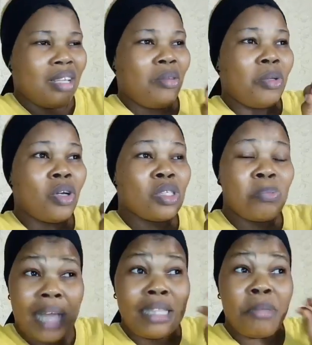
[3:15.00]
because
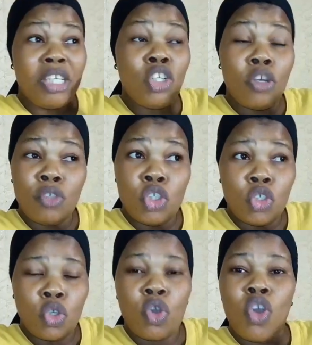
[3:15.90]
at the beginning of this
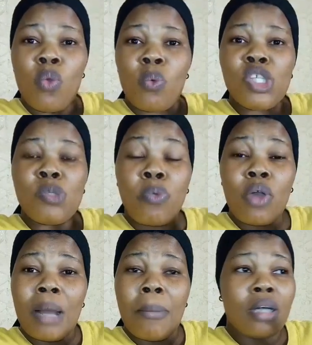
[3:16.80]
show we
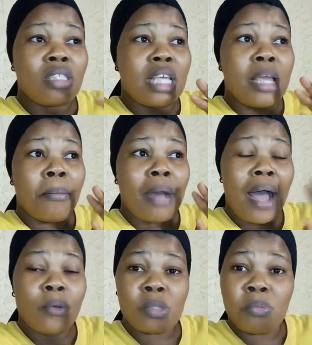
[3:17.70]
spoke about
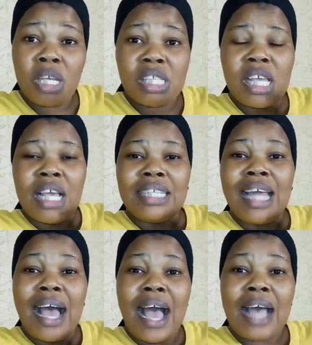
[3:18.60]
housemates
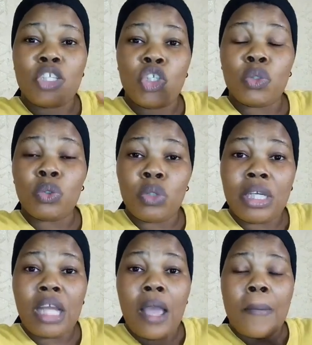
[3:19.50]
that had
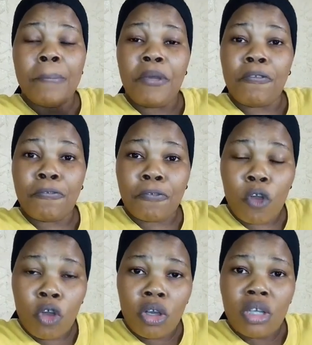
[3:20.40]
children
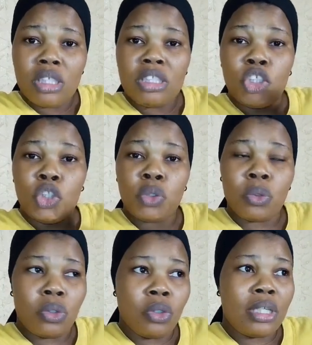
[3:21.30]
before the
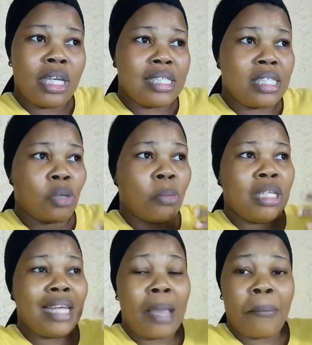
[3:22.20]
show. You get,
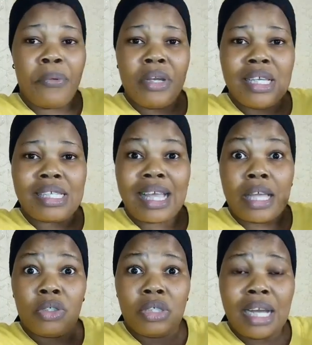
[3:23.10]
somebody like Praise,
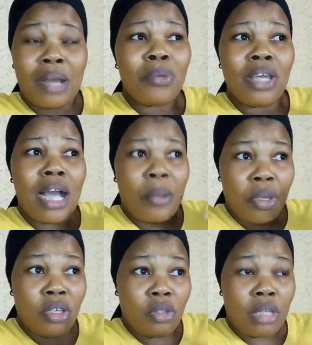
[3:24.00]
Katrina,
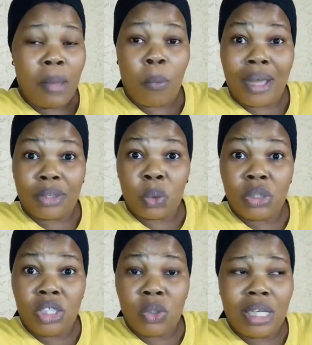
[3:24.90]

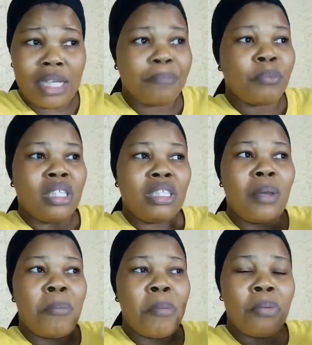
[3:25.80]
Watoni, you get,
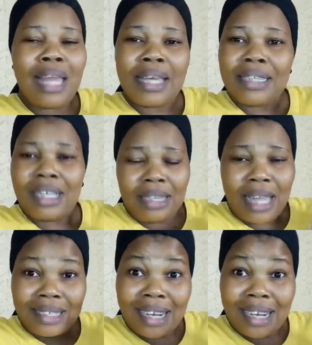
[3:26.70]
there were people like that